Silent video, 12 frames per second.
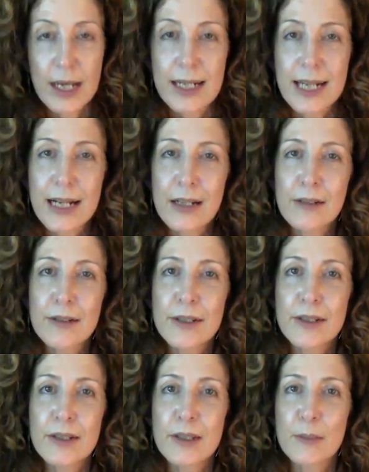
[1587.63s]

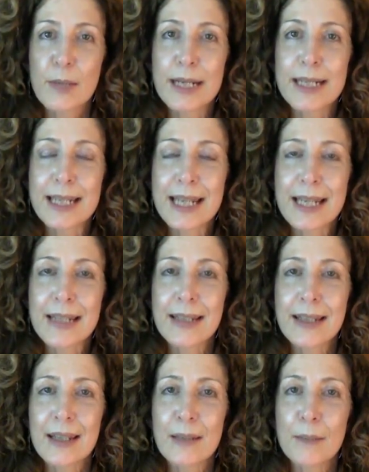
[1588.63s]
Terrorists might take
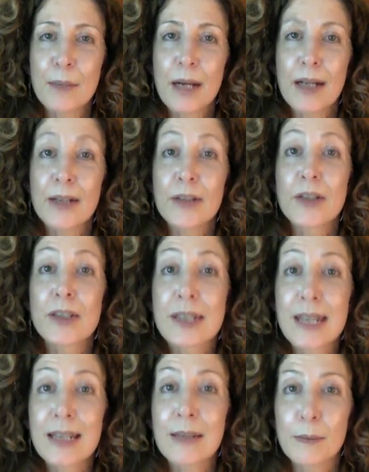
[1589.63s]
the Empire
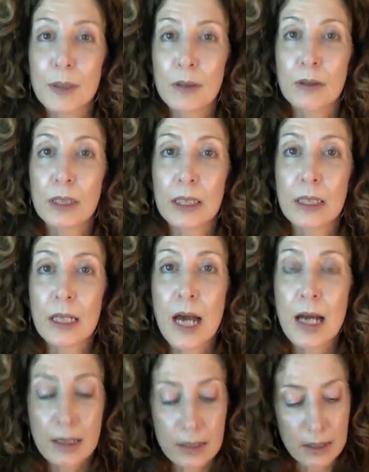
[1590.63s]
State Building
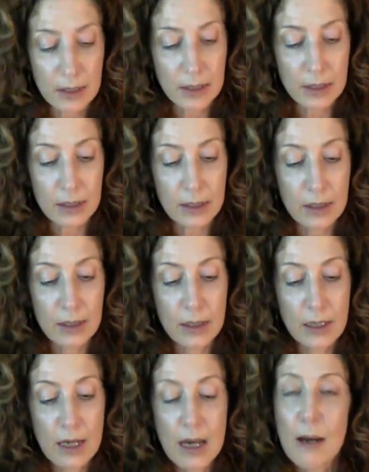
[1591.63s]
next
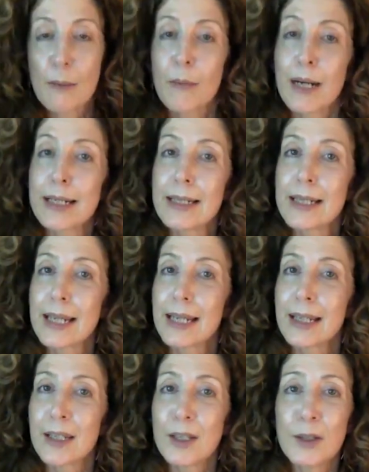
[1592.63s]
might
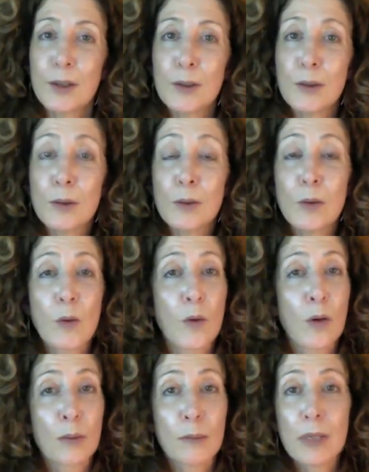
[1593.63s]
take you
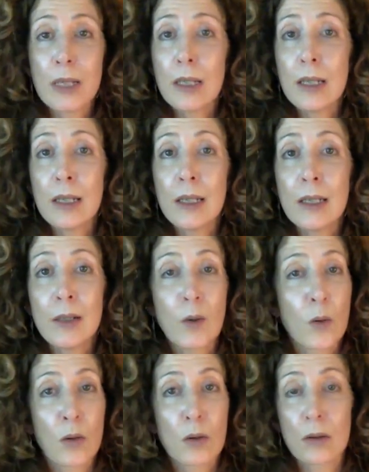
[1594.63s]
or me
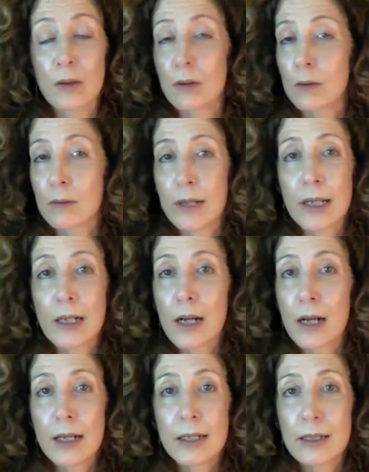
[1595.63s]
or the red
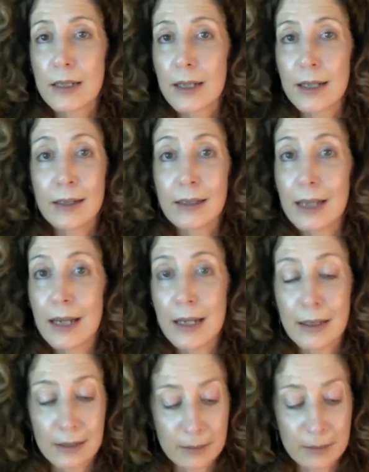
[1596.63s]
eye to LA.